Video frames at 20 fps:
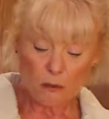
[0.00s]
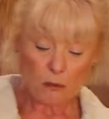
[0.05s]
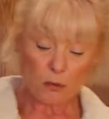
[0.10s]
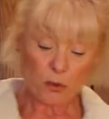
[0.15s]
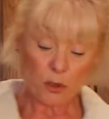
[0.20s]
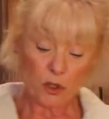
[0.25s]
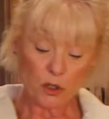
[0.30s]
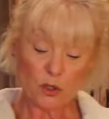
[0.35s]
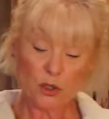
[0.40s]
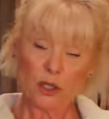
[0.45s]

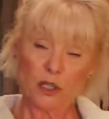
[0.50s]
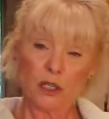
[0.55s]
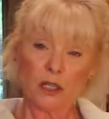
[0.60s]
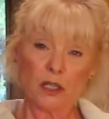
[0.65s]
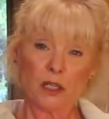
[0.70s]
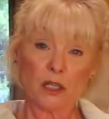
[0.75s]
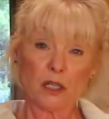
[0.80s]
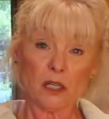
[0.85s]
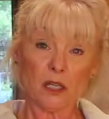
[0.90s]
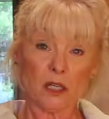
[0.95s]
pre-cook
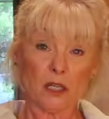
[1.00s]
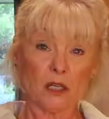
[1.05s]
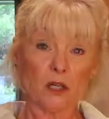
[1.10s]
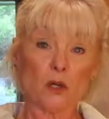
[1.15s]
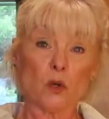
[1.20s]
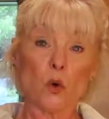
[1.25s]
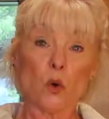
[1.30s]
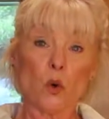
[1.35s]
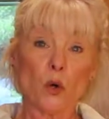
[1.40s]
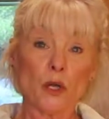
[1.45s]
it in
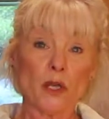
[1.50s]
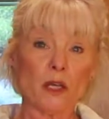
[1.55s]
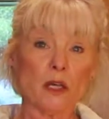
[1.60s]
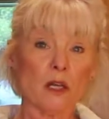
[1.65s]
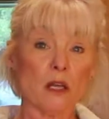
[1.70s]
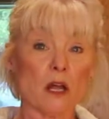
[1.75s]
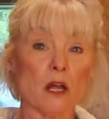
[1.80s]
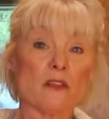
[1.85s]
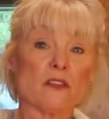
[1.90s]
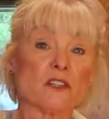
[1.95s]
an
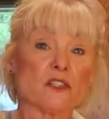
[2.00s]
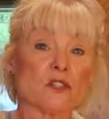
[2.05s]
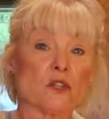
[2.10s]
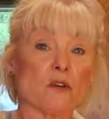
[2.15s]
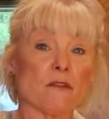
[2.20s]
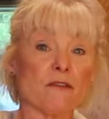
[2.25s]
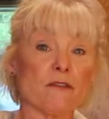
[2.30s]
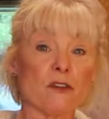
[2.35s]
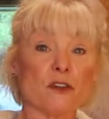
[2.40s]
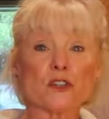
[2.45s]
oil on the
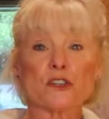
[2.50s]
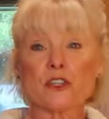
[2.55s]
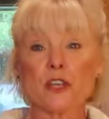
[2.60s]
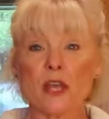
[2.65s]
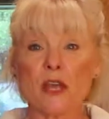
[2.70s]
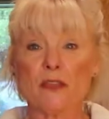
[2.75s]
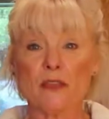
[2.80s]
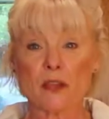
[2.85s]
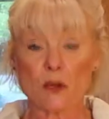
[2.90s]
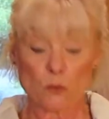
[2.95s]
stove first
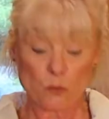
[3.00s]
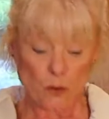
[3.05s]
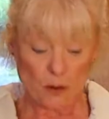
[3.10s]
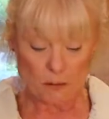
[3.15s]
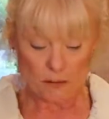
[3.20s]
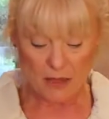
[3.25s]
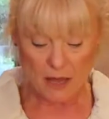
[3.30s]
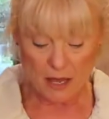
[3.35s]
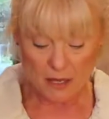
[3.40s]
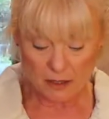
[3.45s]
and then
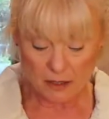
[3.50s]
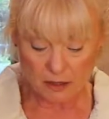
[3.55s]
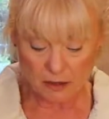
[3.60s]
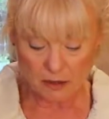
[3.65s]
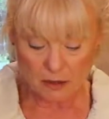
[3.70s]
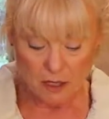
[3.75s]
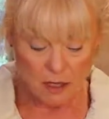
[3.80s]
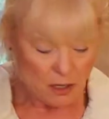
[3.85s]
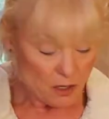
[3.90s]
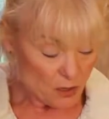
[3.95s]
rub that in.
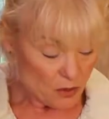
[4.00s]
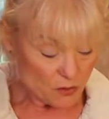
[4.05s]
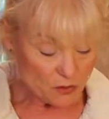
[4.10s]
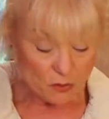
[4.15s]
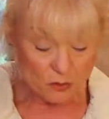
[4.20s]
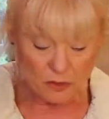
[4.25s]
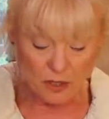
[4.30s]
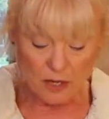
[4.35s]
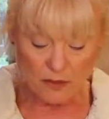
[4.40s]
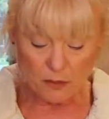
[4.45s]

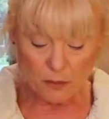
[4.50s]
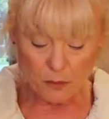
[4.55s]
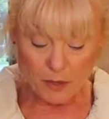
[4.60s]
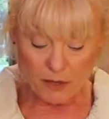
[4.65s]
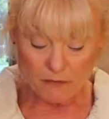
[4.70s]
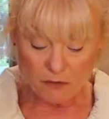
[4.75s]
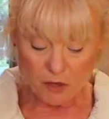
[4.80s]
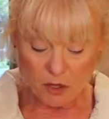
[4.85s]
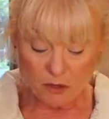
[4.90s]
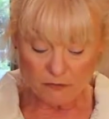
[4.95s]
So now that we
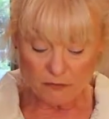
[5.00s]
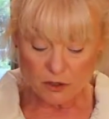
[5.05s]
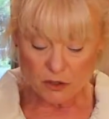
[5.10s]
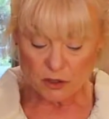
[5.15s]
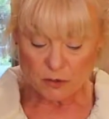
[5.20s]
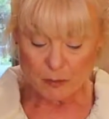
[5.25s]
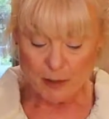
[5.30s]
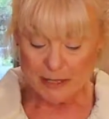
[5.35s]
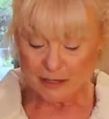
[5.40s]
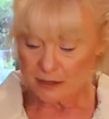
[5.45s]
have all of our
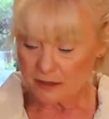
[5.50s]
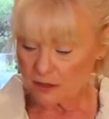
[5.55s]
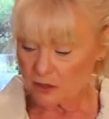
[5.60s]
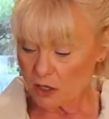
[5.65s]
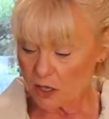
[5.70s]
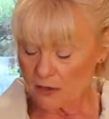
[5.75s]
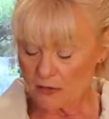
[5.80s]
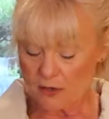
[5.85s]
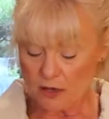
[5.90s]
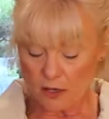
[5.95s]
spices
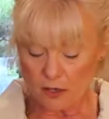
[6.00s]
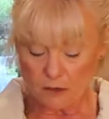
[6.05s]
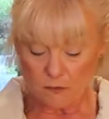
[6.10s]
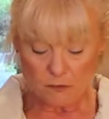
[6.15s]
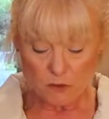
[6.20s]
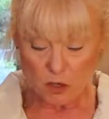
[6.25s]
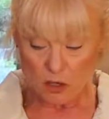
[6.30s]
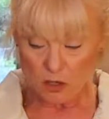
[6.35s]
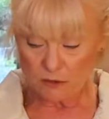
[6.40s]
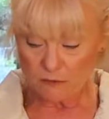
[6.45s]
on
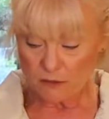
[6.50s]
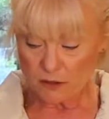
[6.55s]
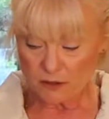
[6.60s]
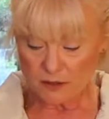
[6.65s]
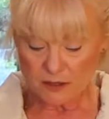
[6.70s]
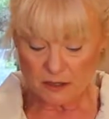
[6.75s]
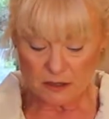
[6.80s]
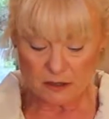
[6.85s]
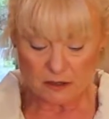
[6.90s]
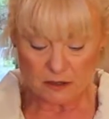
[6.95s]
there, all of our
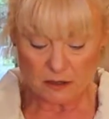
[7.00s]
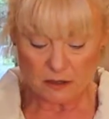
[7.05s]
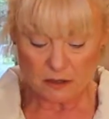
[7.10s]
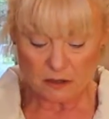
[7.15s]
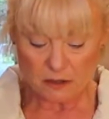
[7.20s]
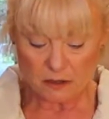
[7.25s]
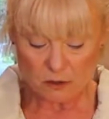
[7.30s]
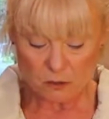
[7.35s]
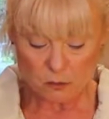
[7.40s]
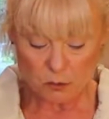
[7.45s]

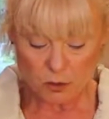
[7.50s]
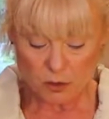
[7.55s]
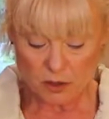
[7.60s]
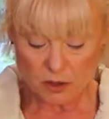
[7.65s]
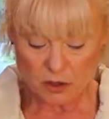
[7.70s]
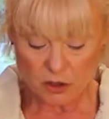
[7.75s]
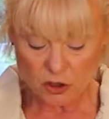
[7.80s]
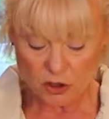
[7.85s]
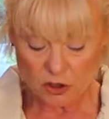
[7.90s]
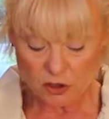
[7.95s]
seasonings, we're
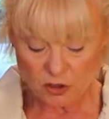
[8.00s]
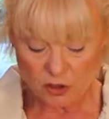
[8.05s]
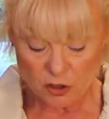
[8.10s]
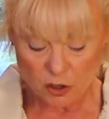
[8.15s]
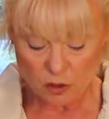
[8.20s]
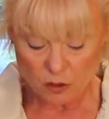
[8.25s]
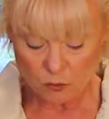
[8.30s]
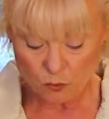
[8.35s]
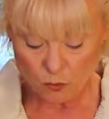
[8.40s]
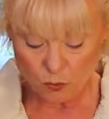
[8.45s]
going to just
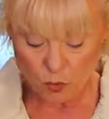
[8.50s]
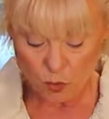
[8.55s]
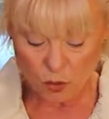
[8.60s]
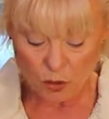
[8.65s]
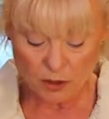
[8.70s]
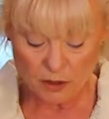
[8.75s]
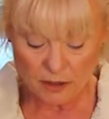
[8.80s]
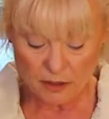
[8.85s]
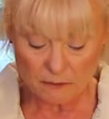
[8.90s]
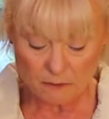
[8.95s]
start
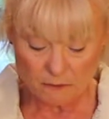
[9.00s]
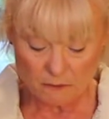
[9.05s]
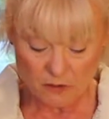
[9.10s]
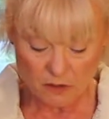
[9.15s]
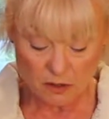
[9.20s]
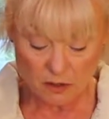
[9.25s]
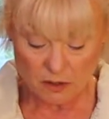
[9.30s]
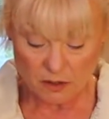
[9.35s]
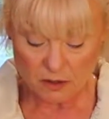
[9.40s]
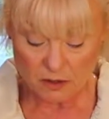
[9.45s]
rolling
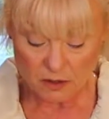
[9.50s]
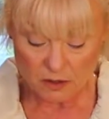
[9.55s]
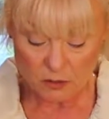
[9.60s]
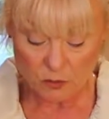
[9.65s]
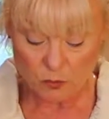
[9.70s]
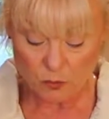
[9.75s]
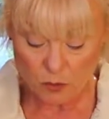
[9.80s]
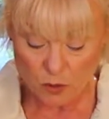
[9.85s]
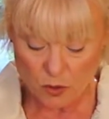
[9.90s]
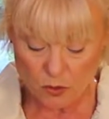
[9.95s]
this
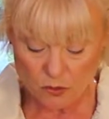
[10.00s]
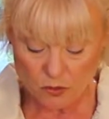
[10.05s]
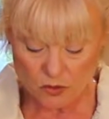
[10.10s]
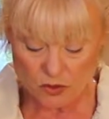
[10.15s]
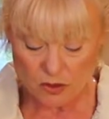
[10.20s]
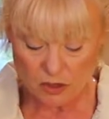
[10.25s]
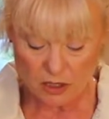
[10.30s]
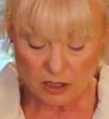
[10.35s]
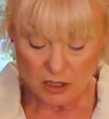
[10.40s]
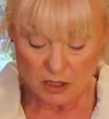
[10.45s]

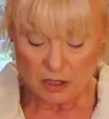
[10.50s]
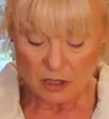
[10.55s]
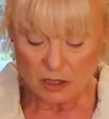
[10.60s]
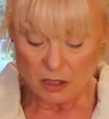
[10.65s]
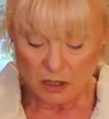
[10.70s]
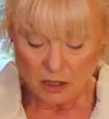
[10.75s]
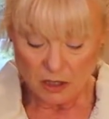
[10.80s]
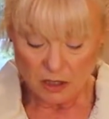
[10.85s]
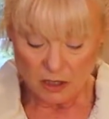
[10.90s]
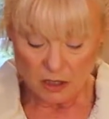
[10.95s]
roast
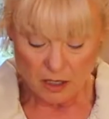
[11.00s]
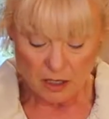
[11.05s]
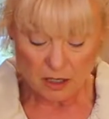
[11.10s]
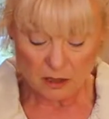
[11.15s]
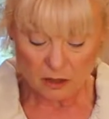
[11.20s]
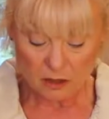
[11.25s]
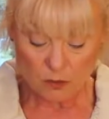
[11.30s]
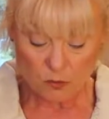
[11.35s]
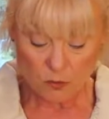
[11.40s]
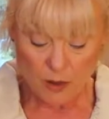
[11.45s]

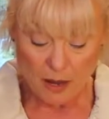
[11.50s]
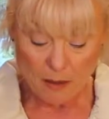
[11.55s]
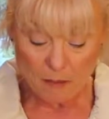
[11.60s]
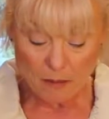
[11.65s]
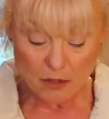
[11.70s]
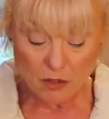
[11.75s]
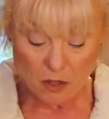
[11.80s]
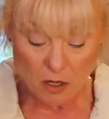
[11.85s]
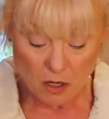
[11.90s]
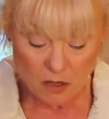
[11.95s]
and
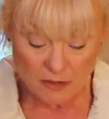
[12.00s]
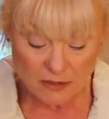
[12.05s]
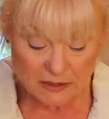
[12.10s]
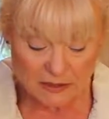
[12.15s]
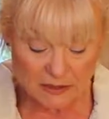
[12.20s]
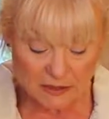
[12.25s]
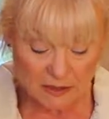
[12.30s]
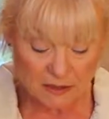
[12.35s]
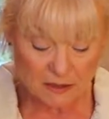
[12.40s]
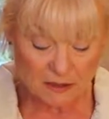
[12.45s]
grabbing all the
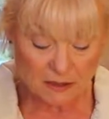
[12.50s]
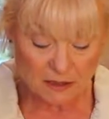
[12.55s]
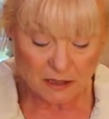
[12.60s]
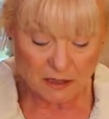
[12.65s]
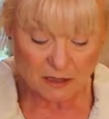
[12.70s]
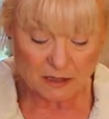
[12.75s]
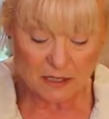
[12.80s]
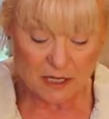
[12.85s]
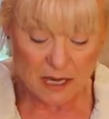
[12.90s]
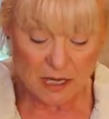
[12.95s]

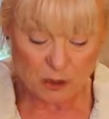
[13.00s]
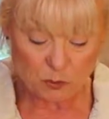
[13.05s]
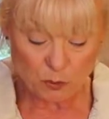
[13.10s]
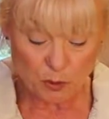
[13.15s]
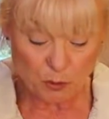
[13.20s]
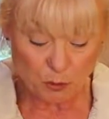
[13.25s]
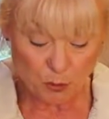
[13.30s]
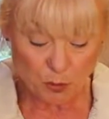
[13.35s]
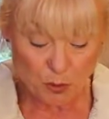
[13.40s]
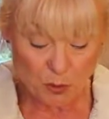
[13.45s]
seasonings as
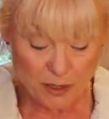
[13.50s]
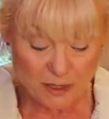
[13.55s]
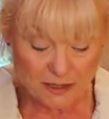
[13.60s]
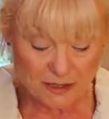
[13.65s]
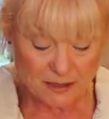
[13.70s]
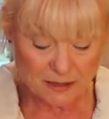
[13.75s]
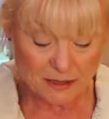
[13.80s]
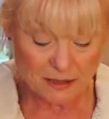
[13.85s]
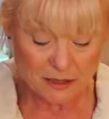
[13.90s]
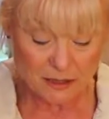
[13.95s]
we
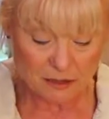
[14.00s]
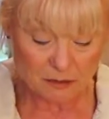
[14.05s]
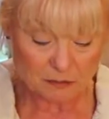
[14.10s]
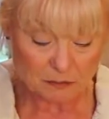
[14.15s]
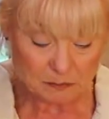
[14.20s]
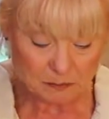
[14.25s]
press it in.